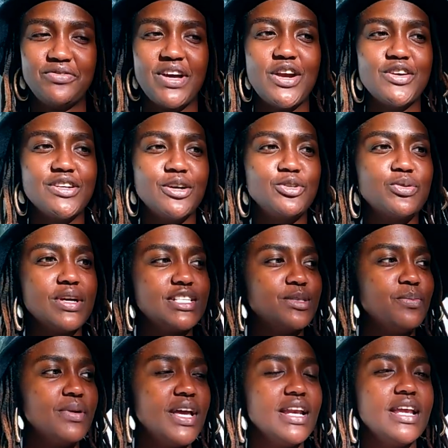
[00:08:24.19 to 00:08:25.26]
I don't know how to
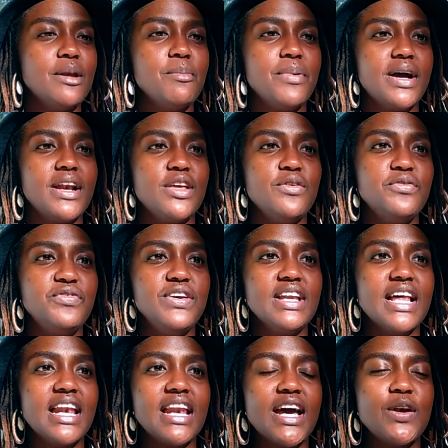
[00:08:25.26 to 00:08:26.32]
explain it, but you
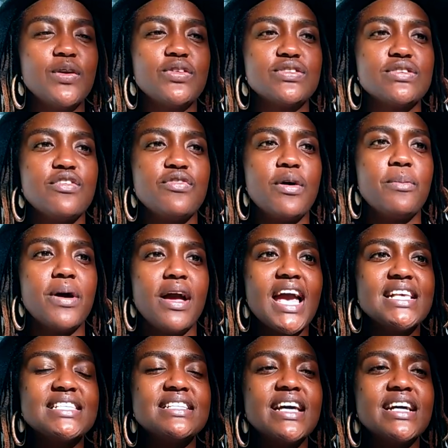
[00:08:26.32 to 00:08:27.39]
feel aligned with yourself, whereby
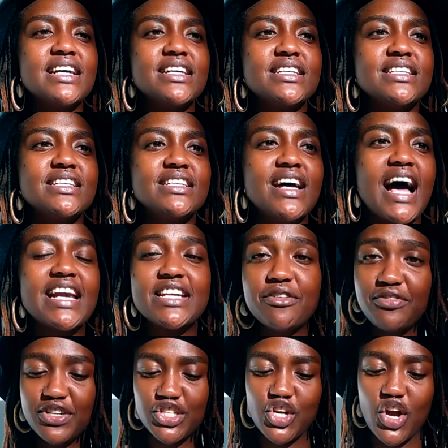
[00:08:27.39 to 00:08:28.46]
it's like a
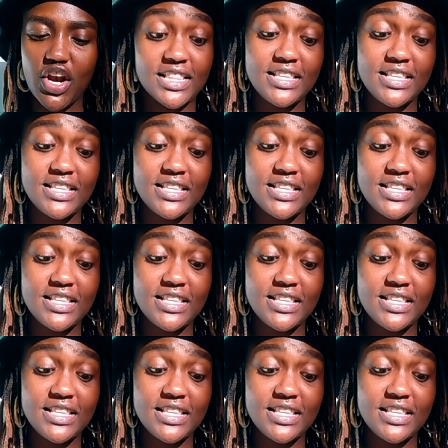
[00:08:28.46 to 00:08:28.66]
revision.